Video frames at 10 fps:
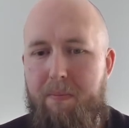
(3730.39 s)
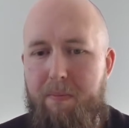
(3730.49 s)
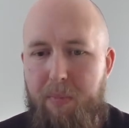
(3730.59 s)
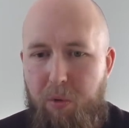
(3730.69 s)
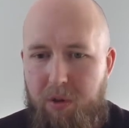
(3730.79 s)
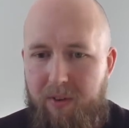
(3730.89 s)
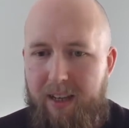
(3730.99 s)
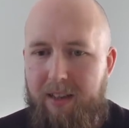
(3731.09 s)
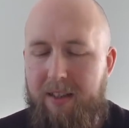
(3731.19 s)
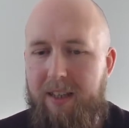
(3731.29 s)

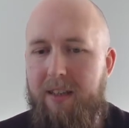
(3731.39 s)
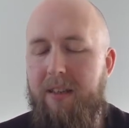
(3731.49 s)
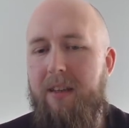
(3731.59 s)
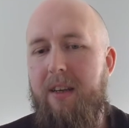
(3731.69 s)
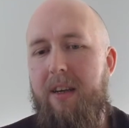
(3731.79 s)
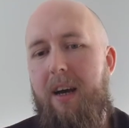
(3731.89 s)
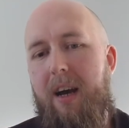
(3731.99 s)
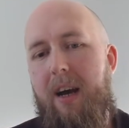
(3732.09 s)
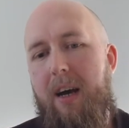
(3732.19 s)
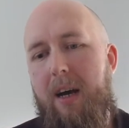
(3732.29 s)
motivated, and
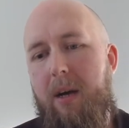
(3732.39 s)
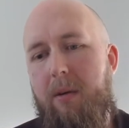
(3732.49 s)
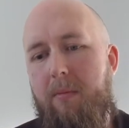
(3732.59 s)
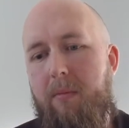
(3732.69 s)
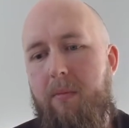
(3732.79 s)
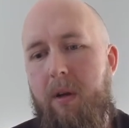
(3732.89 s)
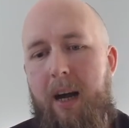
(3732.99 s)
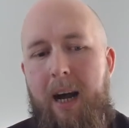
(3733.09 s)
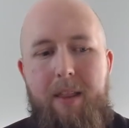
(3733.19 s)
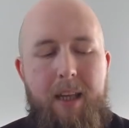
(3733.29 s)

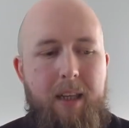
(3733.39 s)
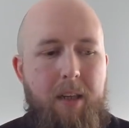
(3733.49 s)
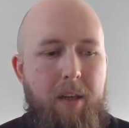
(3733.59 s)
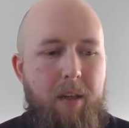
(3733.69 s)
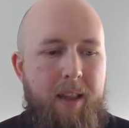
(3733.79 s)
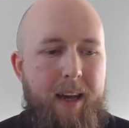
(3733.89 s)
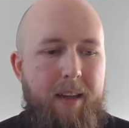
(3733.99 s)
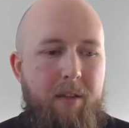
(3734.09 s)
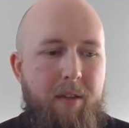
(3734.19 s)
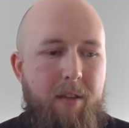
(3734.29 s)
I think
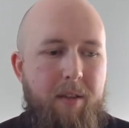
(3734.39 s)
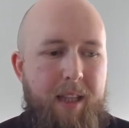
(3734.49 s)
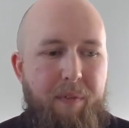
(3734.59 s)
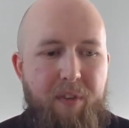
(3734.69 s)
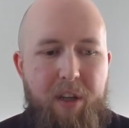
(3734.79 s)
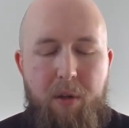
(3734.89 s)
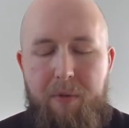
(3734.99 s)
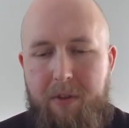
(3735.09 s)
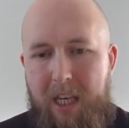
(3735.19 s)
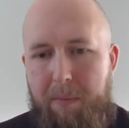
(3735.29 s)
there's definitely enough
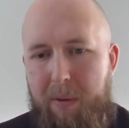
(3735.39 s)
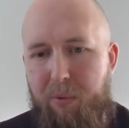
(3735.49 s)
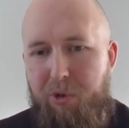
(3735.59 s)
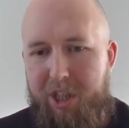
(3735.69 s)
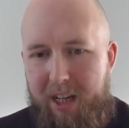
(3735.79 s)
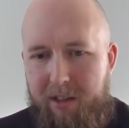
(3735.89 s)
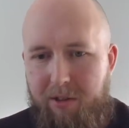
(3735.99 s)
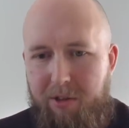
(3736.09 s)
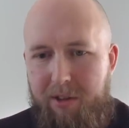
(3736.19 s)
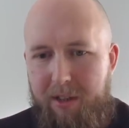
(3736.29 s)
to keep people
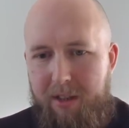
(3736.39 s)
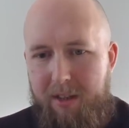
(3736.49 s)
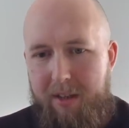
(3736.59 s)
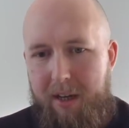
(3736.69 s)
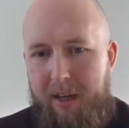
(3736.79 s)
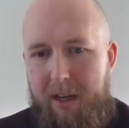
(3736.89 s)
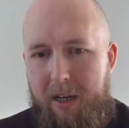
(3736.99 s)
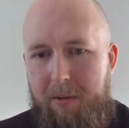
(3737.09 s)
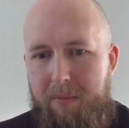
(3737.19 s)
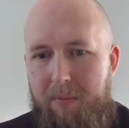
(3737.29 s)
challenged
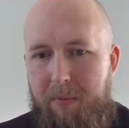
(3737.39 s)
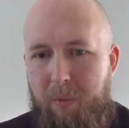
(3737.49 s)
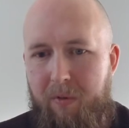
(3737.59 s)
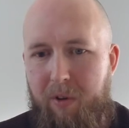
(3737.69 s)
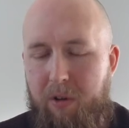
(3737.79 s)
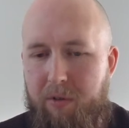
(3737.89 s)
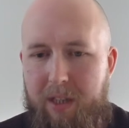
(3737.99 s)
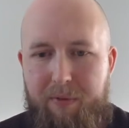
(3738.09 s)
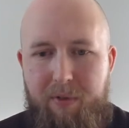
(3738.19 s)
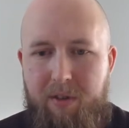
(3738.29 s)
with lots of
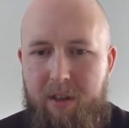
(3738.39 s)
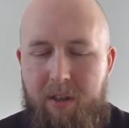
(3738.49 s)
different,